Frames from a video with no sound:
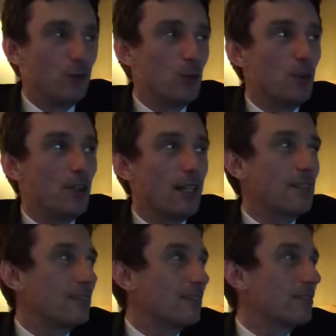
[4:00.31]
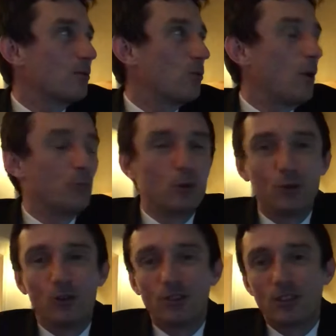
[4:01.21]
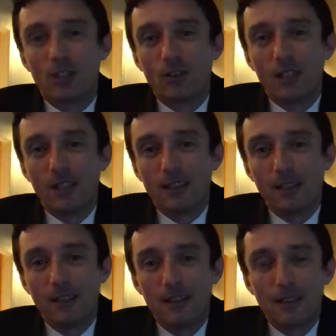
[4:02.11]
doing this, what I'm doing just now lately,